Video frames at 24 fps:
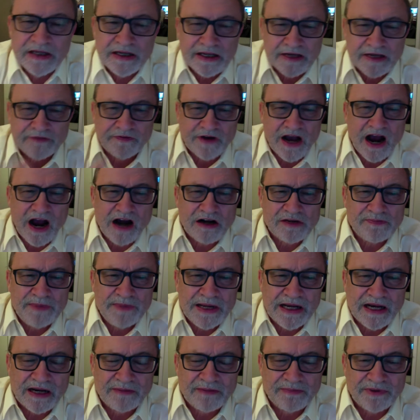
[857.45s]
If cars
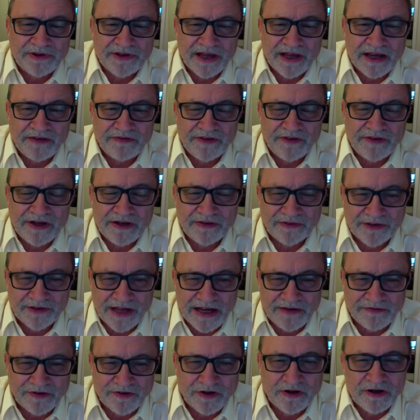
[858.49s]
become
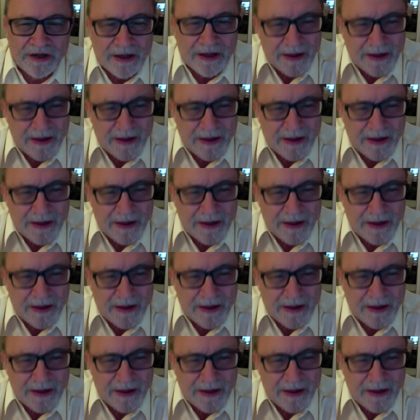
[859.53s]
safer,